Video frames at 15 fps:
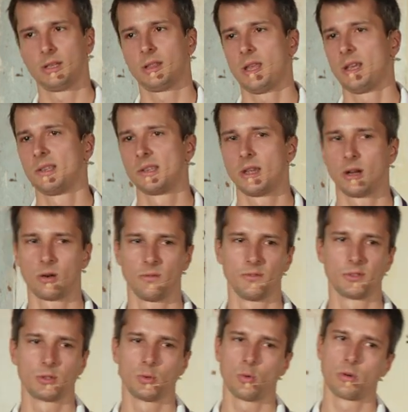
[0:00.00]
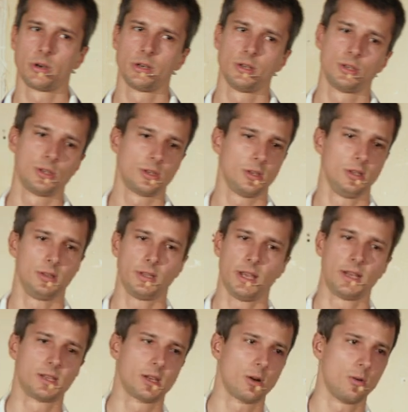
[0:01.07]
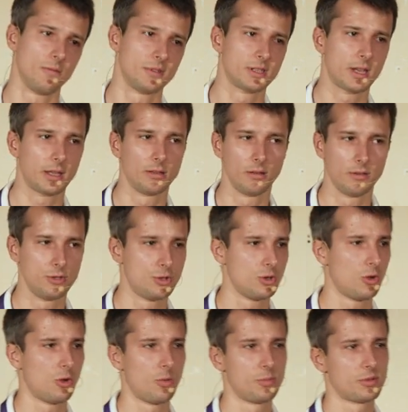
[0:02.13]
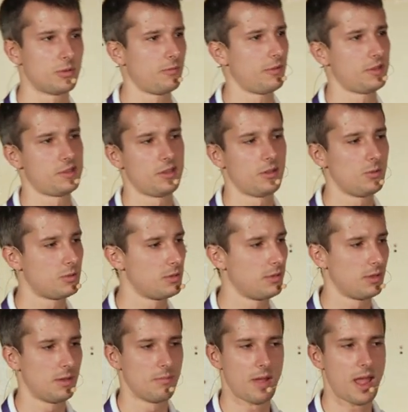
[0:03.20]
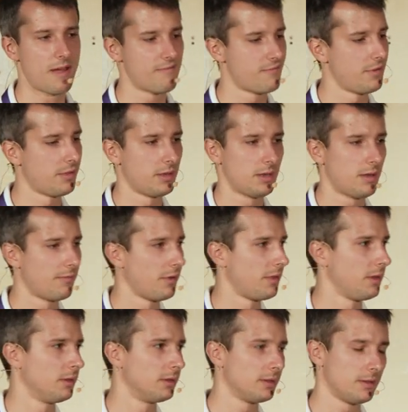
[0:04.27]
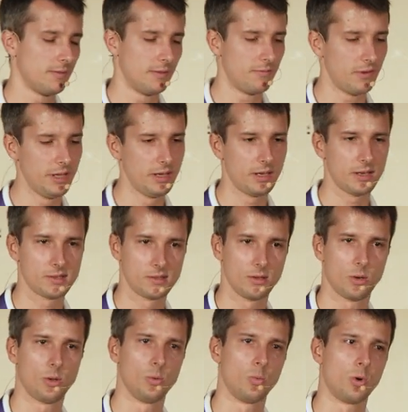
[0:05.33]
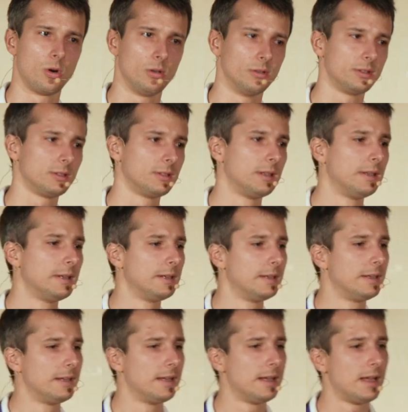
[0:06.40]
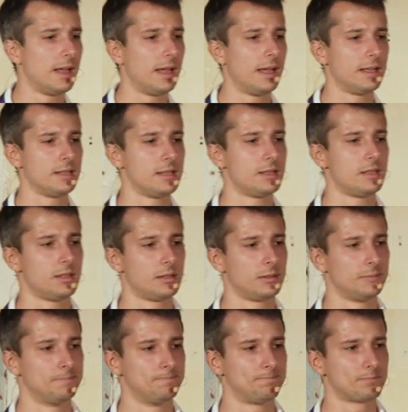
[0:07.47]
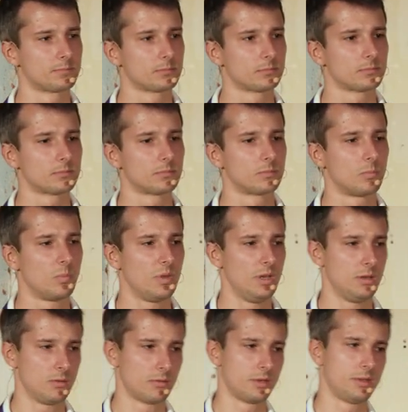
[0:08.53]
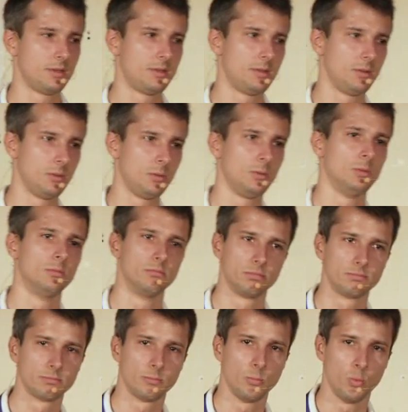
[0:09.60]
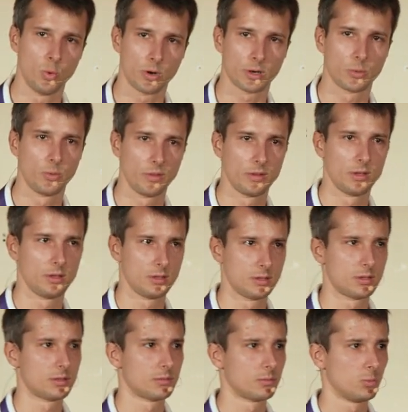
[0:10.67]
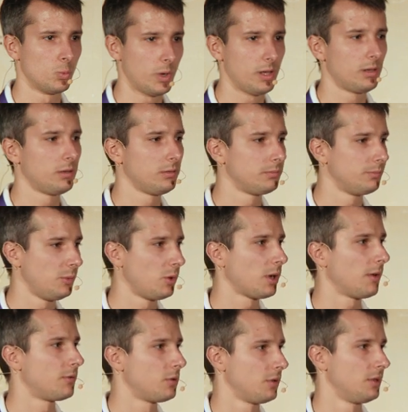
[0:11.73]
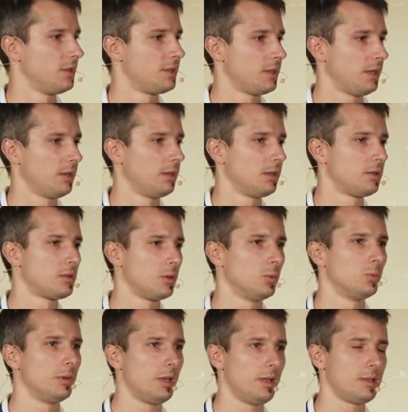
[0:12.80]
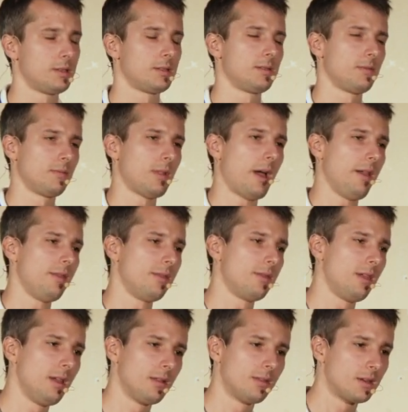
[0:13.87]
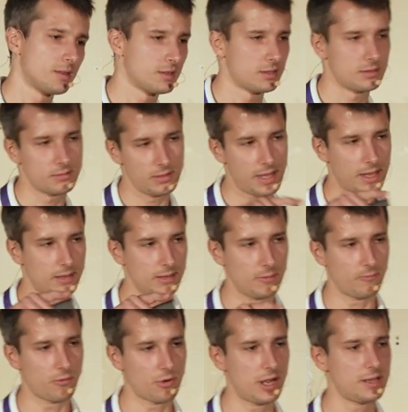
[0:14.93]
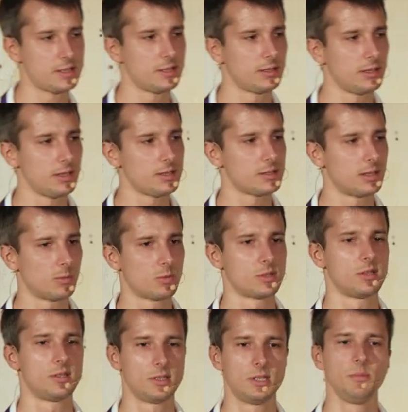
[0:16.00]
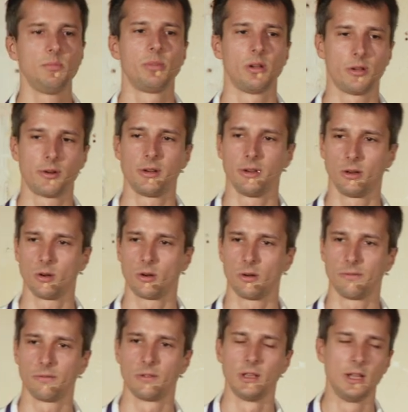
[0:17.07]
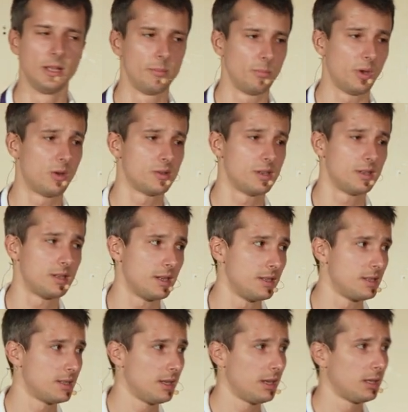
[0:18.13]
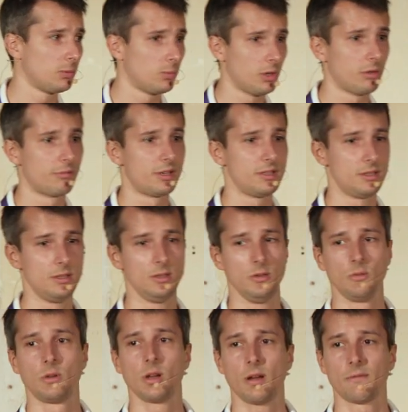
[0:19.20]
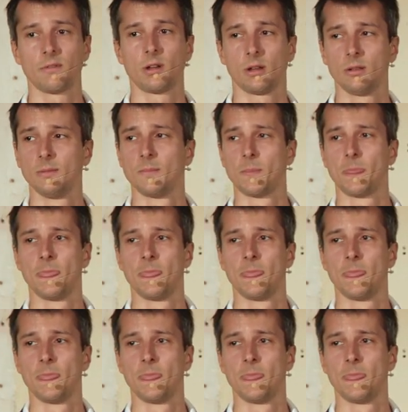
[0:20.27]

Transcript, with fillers: it takes care of storage, it takes care of scheduling jobs, of executing them, everything, everything. The Flink is the whole world. And um, in order to work with it well, you have to understand it. So it's, I think there's, like, for us at least, there was a steep learning curve. Because as I said, we already knew Kafka.